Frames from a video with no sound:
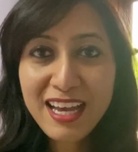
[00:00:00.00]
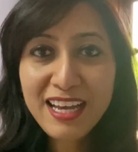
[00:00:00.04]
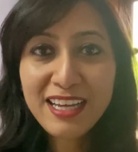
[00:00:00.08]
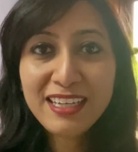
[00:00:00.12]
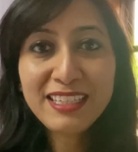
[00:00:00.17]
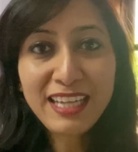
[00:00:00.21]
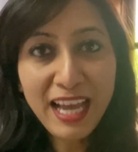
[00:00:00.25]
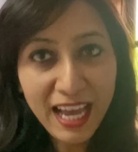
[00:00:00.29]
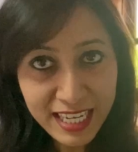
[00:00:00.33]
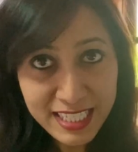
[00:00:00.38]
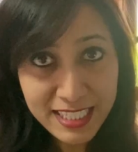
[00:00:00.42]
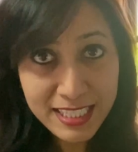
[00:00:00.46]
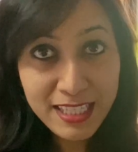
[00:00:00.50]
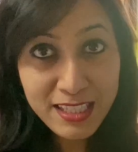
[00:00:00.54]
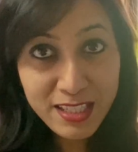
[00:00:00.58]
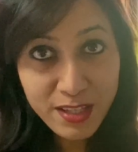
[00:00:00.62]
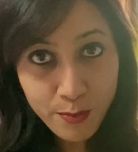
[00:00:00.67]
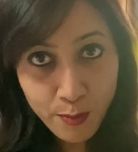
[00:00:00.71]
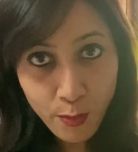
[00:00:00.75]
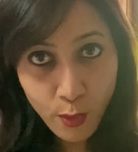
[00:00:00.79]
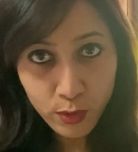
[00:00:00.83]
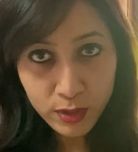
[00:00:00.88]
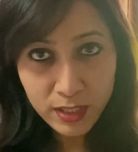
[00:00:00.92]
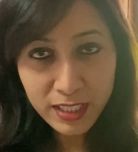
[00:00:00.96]
Guys, it's
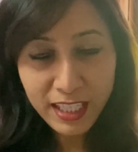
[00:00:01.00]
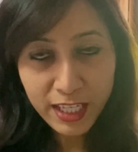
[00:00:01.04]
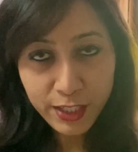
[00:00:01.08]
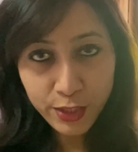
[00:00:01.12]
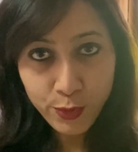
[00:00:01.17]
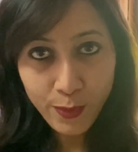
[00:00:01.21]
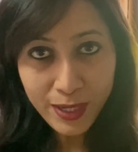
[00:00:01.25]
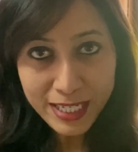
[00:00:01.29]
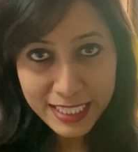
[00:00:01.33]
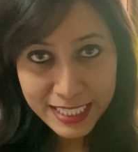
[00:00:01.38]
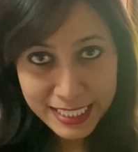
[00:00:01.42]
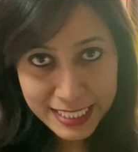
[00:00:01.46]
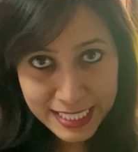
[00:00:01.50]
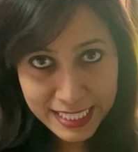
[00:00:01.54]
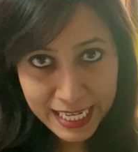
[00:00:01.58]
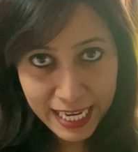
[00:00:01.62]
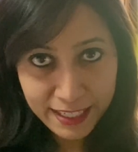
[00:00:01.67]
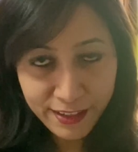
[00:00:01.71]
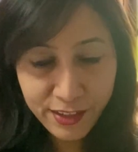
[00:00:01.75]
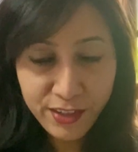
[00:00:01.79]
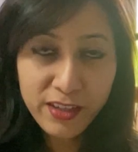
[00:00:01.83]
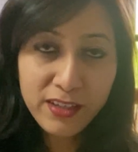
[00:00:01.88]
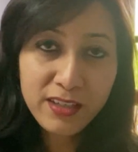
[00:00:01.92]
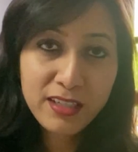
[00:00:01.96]
important that you
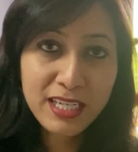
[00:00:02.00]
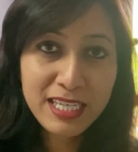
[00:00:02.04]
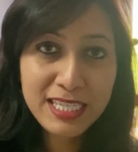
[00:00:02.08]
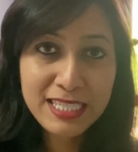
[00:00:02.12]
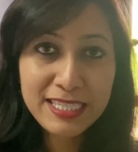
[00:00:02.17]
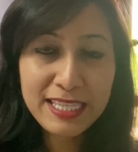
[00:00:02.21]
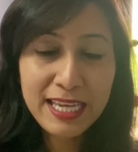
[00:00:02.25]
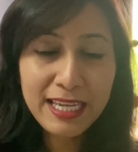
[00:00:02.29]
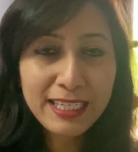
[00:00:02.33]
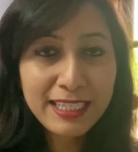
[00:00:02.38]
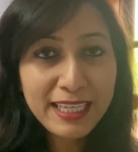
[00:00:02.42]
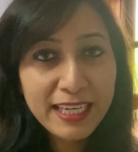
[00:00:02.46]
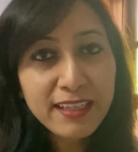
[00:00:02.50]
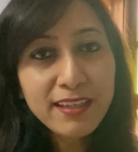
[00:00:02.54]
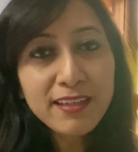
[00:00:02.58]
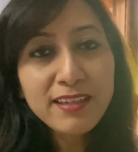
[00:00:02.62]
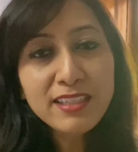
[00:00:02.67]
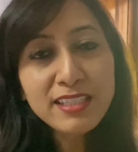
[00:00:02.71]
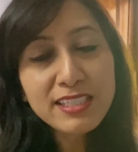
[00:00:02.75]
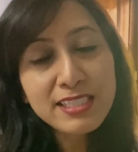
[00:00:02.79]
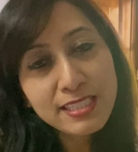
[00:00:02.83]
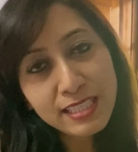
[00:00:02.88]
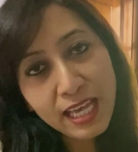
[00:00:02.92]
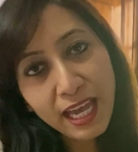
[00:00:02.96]
understand here is that getting a
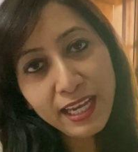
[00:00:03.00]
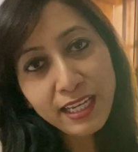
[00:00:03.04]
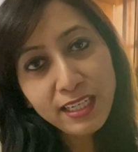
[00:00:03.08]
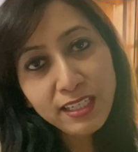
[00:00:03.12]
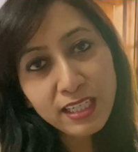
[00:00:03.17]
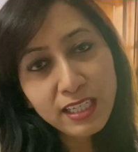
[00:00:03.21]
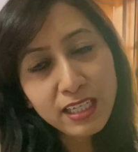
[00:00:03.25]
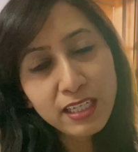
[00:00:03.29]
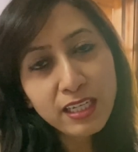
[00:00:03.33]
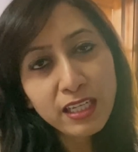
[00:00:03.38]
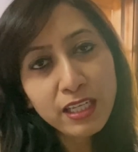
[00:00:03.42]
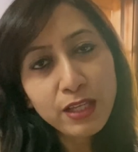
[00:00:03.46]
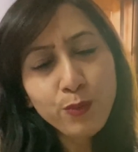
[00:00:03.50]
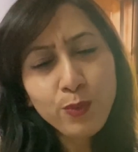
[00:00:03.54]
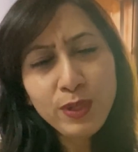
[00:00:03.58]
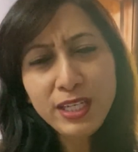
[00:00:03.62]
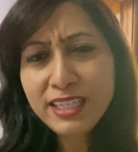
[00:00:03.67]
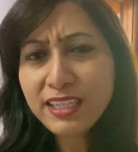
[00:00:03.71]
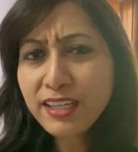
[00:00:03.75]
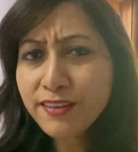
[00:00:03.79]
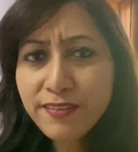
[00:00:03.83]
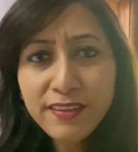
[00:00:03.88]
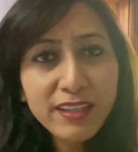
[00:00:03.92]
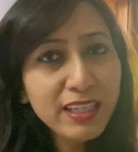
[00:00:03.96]
design degree will
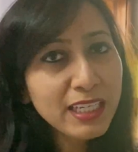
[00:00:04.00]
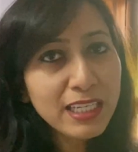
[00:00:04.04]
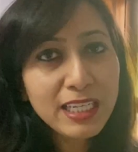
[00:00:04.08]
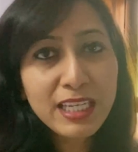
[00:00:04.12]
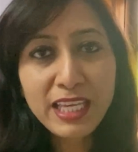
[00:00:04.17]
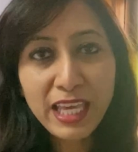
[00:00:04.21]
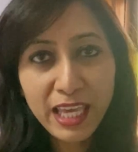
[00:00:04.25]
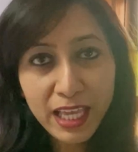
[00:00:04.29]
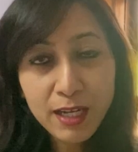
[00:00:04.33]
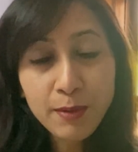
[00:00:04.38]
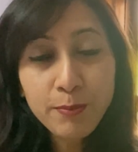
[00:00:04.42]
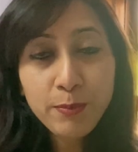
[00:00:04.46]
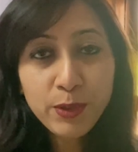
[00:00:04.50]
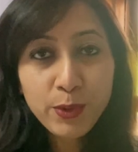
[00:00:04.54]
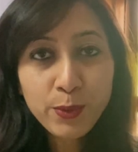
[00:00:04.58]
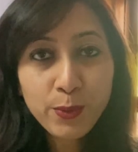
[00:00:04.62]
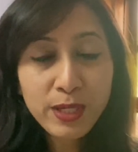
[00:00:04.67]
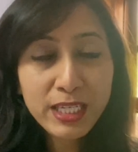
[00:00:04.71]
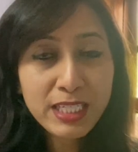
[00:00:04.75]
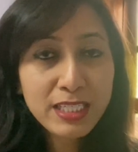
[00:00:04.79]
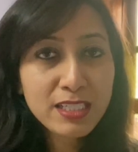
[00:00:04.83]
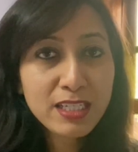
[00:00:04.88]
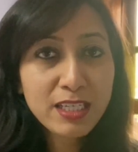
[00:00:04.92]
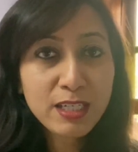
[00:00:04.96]
definitely help you
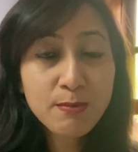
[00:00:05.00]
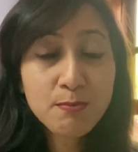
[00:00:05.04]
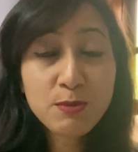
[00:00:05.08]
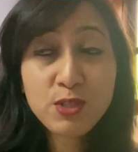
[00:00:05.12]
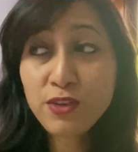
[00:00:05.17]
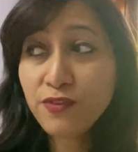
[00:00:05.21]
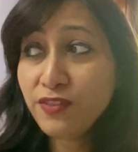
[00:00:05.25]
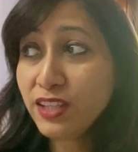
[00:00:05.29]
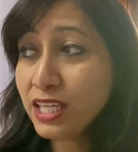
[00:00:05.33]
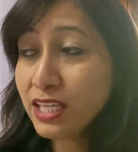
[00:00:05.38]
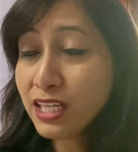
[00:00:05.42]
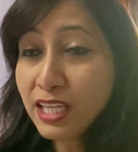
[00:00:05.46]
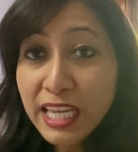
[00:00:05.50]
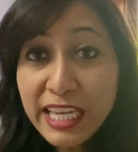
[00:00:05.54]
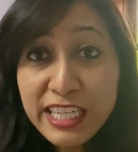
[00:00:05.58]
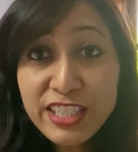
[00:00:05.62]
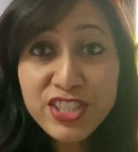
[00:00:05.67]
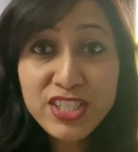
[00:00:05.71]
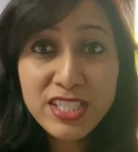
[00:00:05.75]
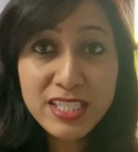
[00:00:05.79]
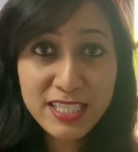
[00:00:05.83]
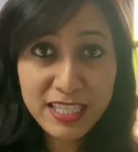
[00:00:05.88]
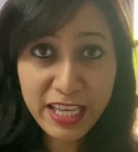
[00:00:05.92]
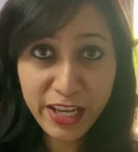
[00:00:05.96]
in terms of the
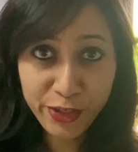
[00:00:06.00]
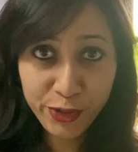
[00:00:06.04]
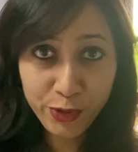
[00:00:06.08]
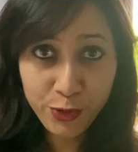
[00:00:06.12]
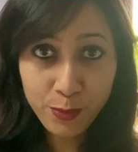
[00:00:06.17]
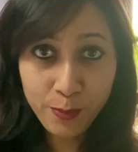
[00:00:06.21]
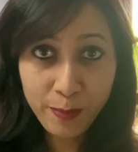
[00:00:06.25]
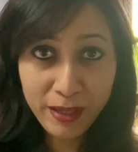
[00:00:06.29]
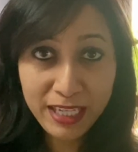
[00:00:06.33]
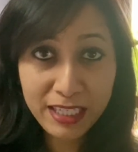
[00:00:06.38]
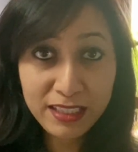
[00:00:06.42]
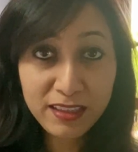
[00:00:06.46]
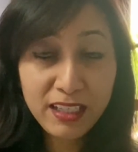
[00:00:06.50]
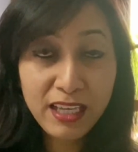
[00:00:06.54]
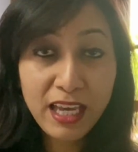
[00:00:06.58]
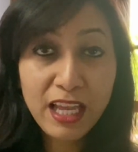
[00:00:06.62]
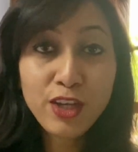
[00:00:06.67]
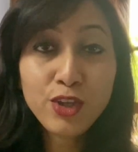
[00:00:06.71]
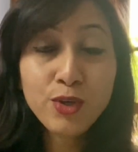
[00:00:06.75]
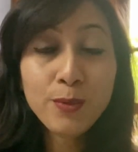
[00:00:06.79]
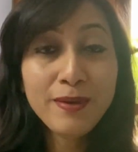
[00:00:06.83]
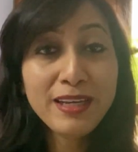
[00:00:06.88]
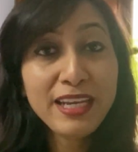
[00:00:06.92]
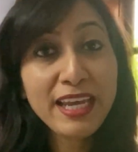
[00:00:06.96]
connections that you make, the
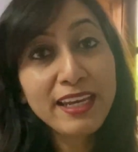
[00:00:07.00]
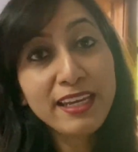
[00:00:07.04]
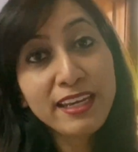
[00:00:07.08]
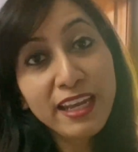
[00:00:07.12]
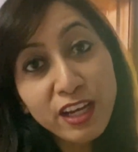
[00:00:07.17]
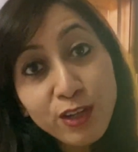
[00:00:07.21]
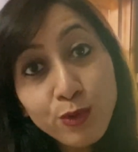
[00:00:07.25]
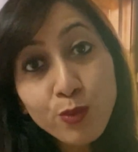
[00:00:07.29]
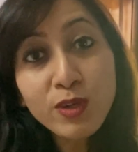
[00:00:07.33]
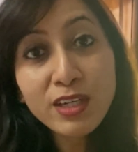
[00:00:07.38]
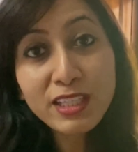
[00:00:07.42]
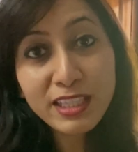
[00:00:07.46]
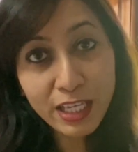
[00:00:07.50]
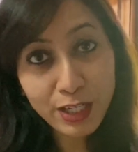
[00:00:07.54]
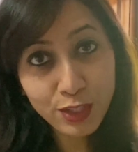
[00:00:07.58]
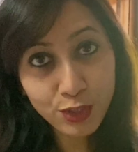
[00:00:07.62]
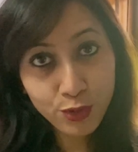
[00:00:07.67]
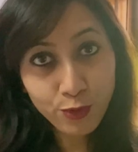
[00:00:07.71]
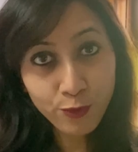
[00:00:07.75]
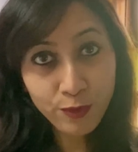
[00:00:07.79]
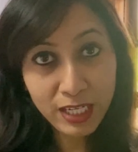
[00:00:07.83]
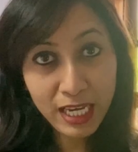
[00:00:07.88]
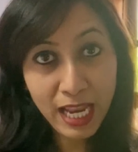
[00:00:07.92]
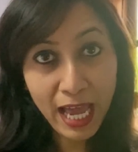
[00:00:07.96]
alumni network that
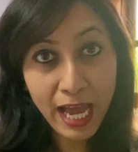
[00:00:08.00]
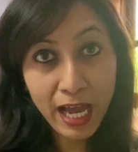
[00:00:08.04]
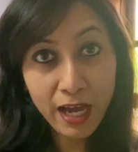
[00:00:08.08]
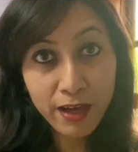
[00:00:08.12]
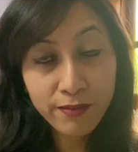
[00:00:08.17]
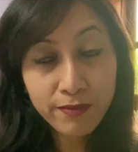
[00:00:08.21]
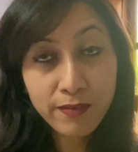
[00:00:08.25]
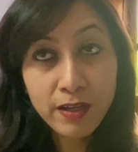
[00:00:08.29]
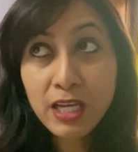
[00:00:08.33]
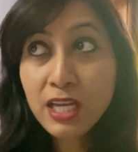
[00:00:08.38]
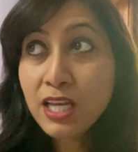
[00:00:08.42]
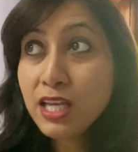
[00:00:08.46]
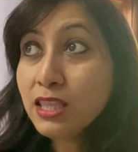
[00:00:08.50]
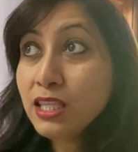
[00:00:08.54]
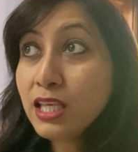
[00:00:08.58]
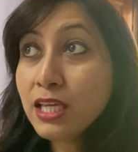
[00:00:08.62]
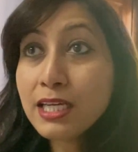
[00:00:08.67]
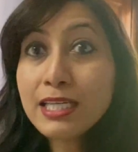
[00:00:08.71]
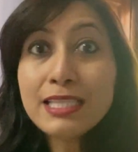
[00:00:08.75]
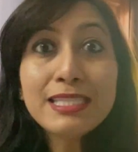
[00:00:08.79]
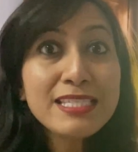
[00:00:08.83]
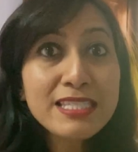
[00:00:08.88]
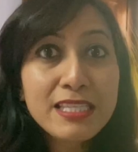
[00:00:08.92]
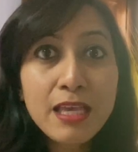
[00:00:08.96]
you will have, the
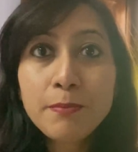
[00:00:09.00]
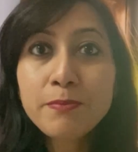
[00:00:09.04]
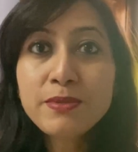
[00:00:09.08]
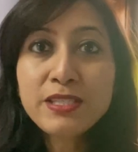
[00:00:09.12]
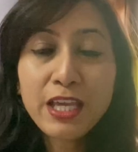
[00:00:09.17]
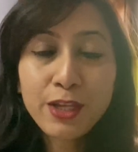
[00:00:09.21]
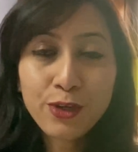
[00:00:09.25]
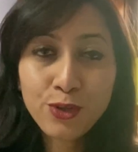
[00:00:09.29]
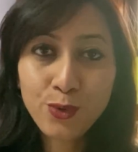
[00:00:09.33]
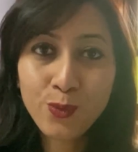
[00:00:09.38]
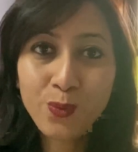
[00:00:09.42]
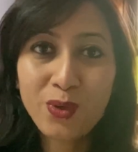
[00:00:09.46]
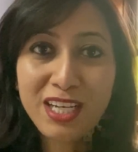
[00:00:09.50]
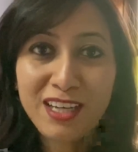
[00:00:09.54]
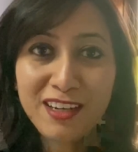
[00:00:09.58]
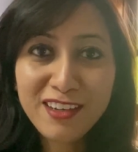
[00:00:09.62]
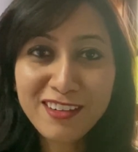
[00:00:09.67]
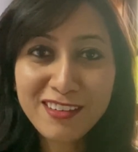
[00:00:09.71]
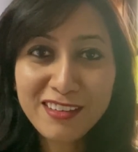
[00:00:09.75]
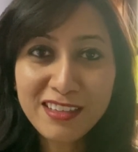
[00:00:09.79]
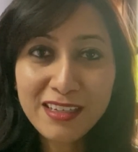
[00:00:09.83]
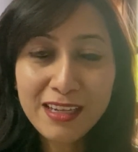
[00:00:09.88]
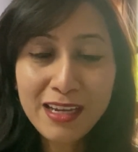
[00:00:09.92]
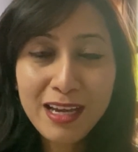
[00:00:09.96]
concepts that you will
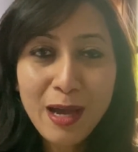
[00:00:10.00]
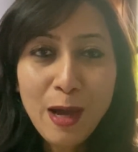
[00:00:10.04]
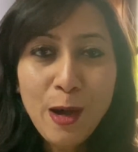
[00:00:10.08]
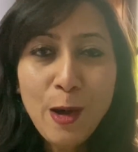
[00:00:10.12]
learn.